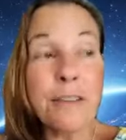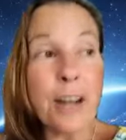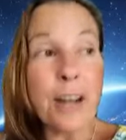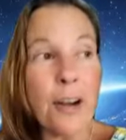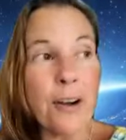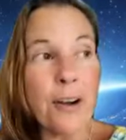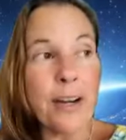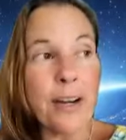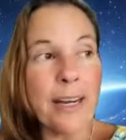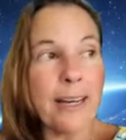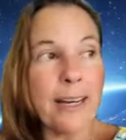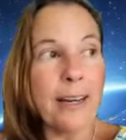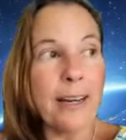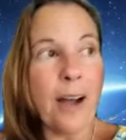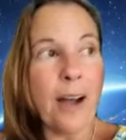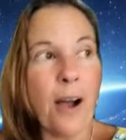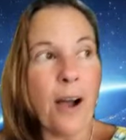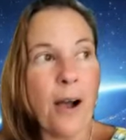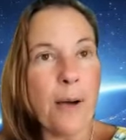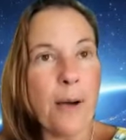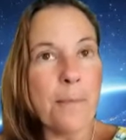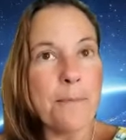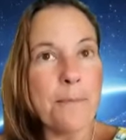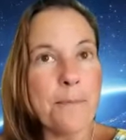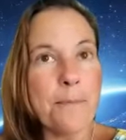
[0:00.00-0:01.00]
very,
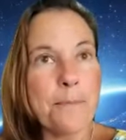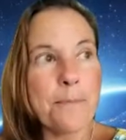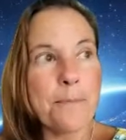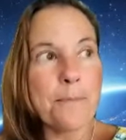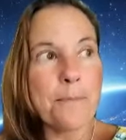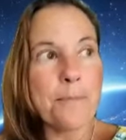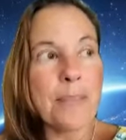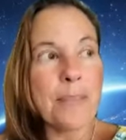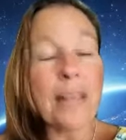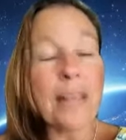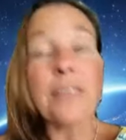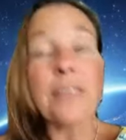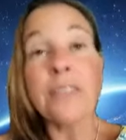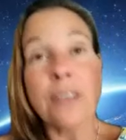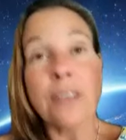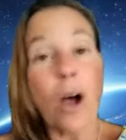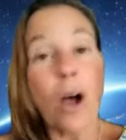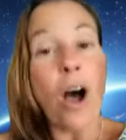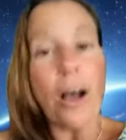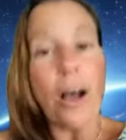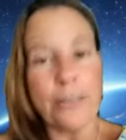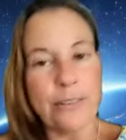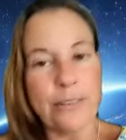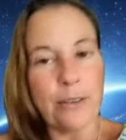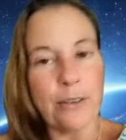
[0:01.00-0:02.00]
um, that's
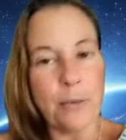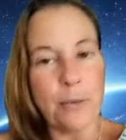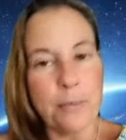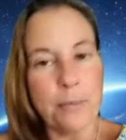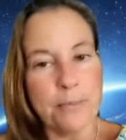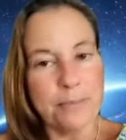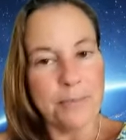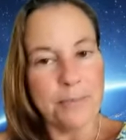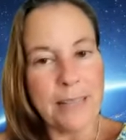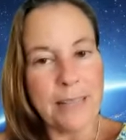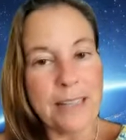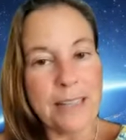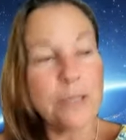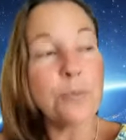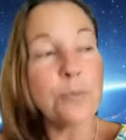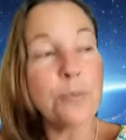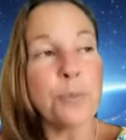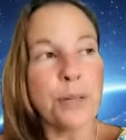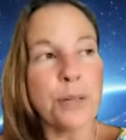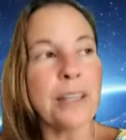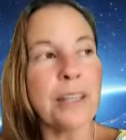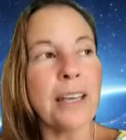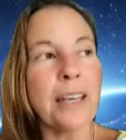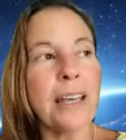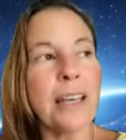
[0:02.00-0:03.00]
awesome. That's
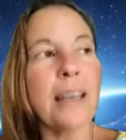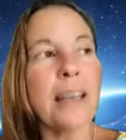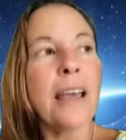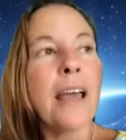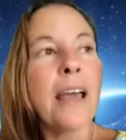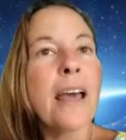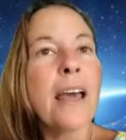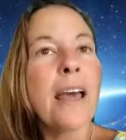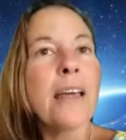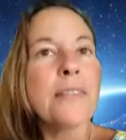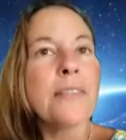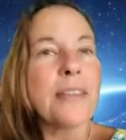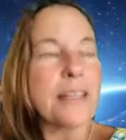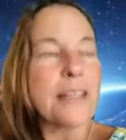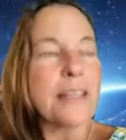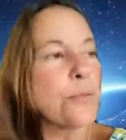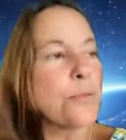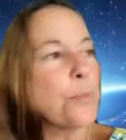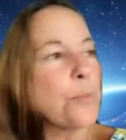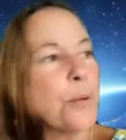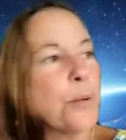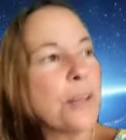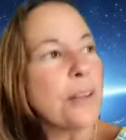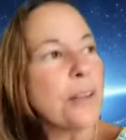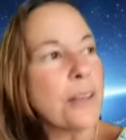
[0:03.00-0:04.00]
really, that's
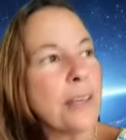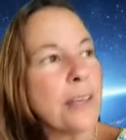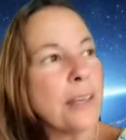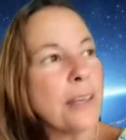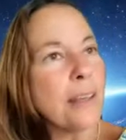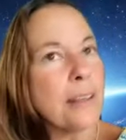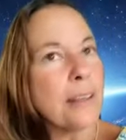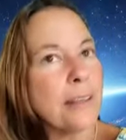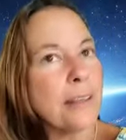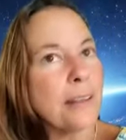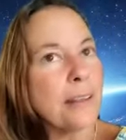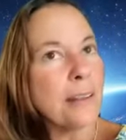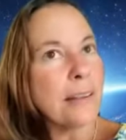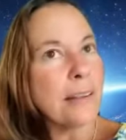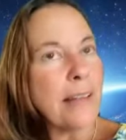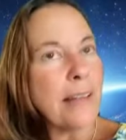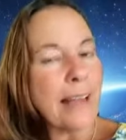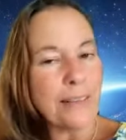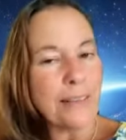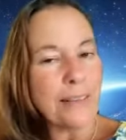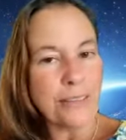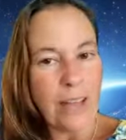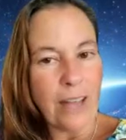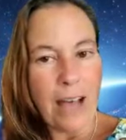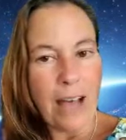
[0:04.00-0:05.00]
really
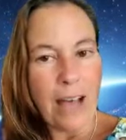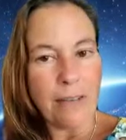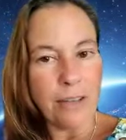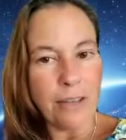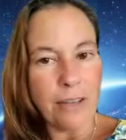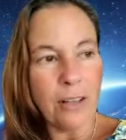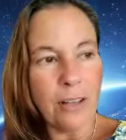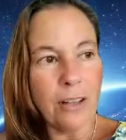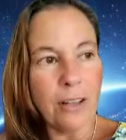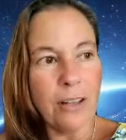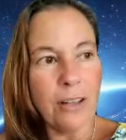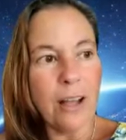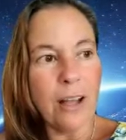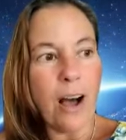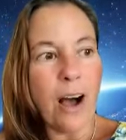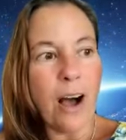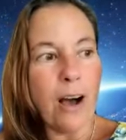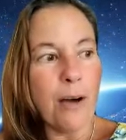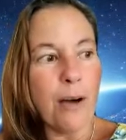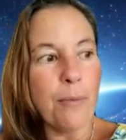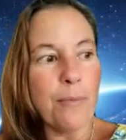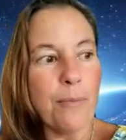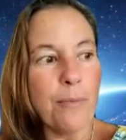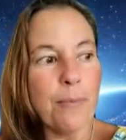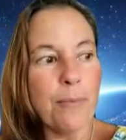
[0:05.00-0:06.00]
next level.
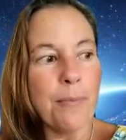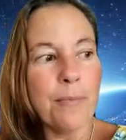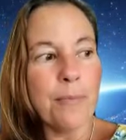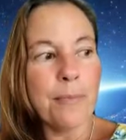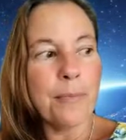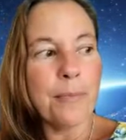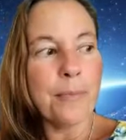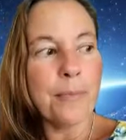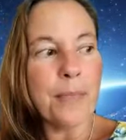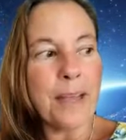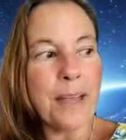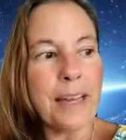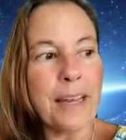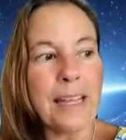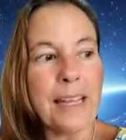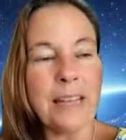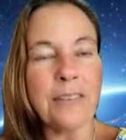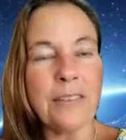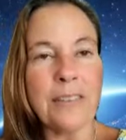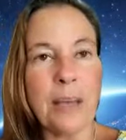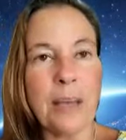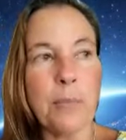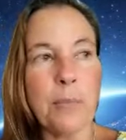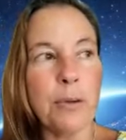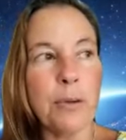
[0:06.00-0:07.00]
Um, that
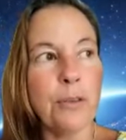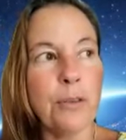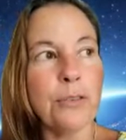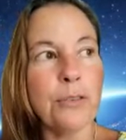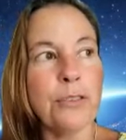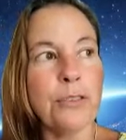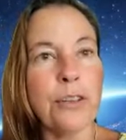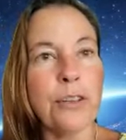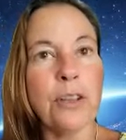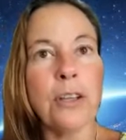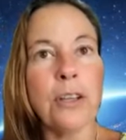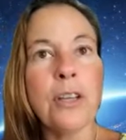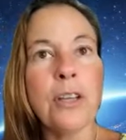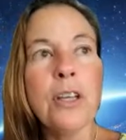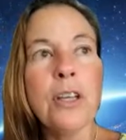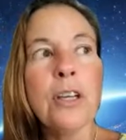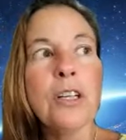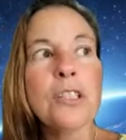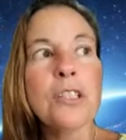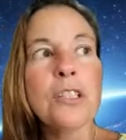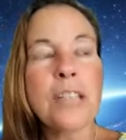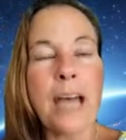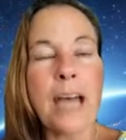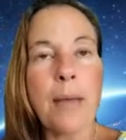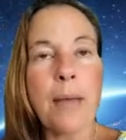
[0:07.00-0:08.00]
he's able to
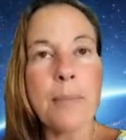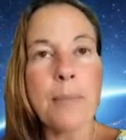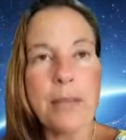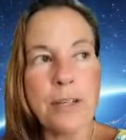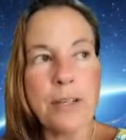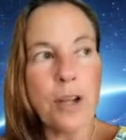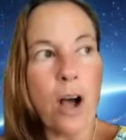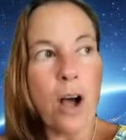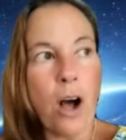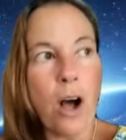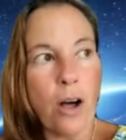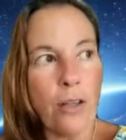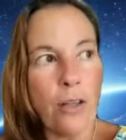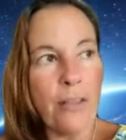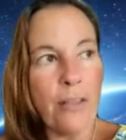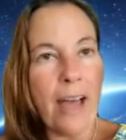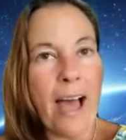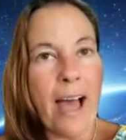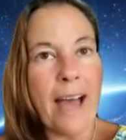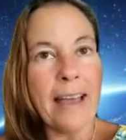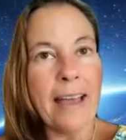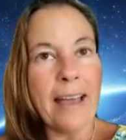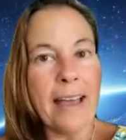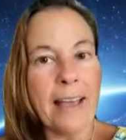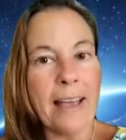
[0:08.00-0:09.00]
tap into all
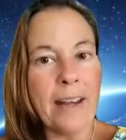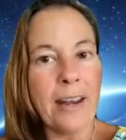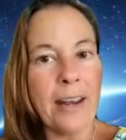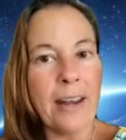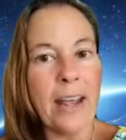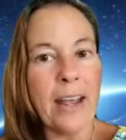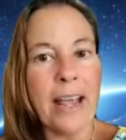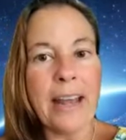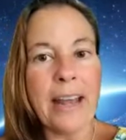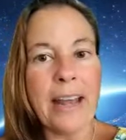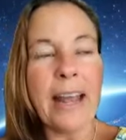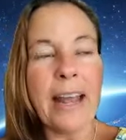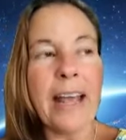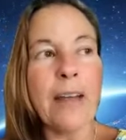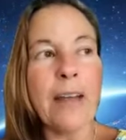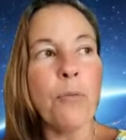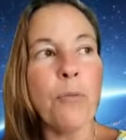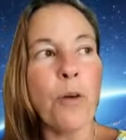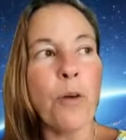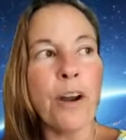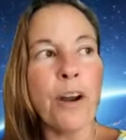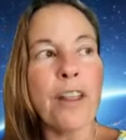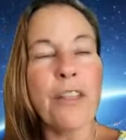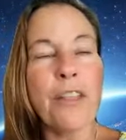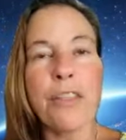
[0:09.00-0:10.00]
that and and and
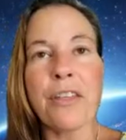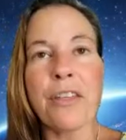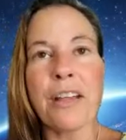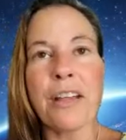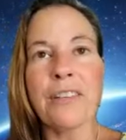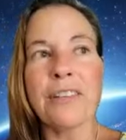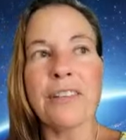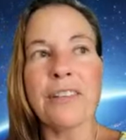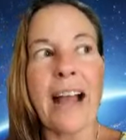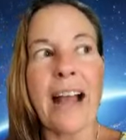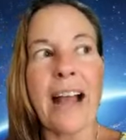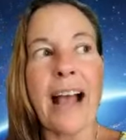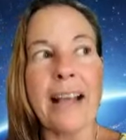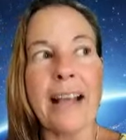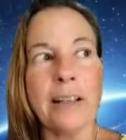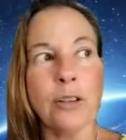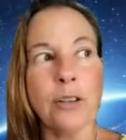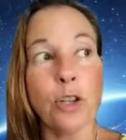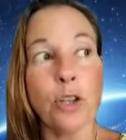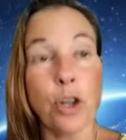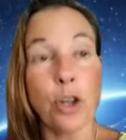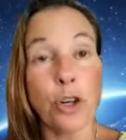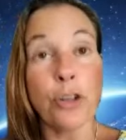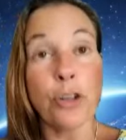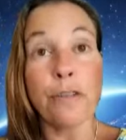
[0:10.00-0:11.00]
one of the things that I
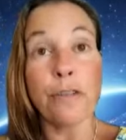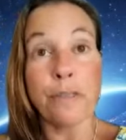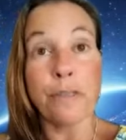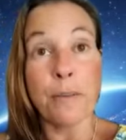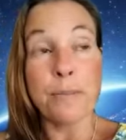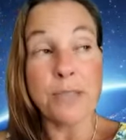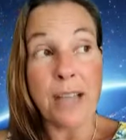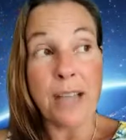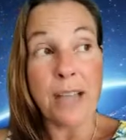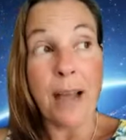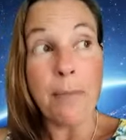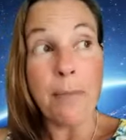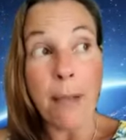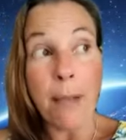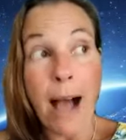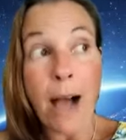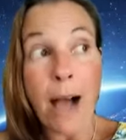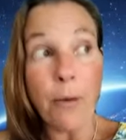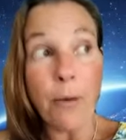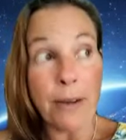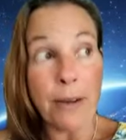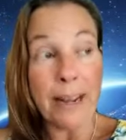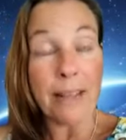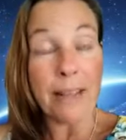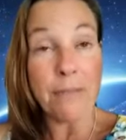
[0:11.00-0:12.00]
learned from
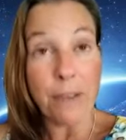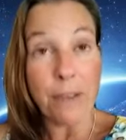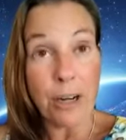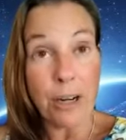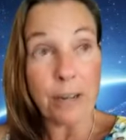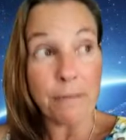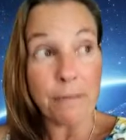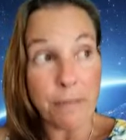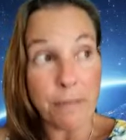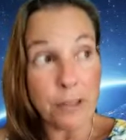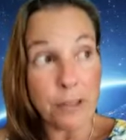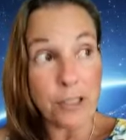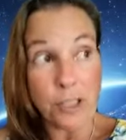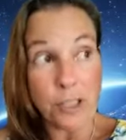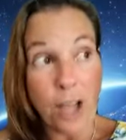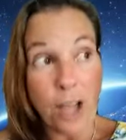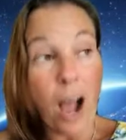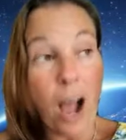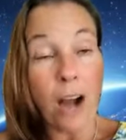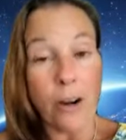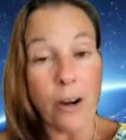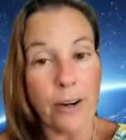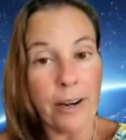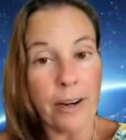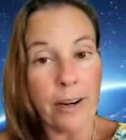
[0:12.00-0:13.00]
Saima when I very first
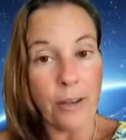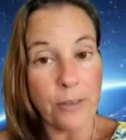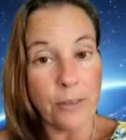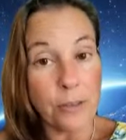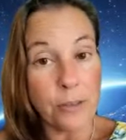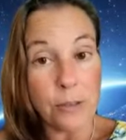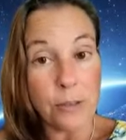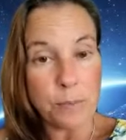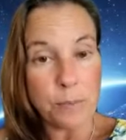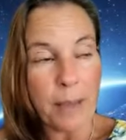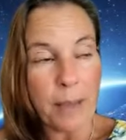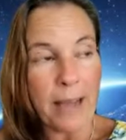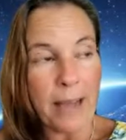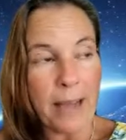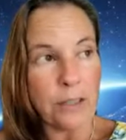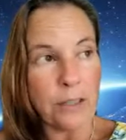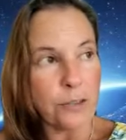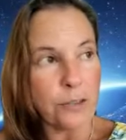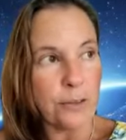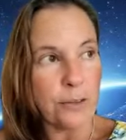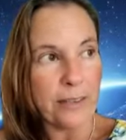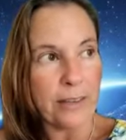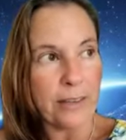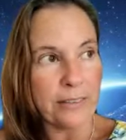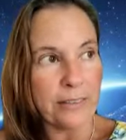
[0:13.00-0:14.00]
saw her now this was back in
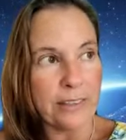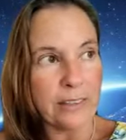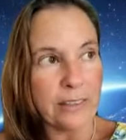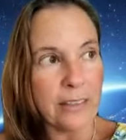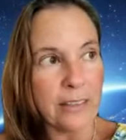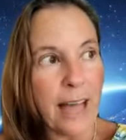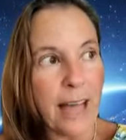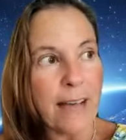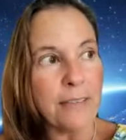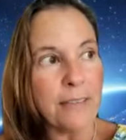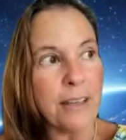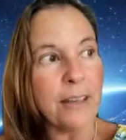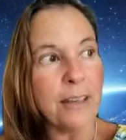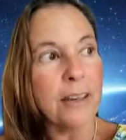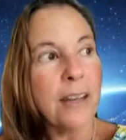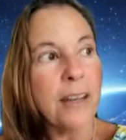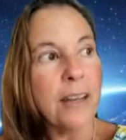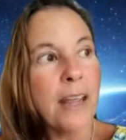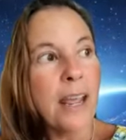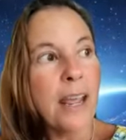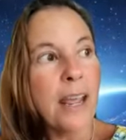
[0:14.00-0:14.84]
2011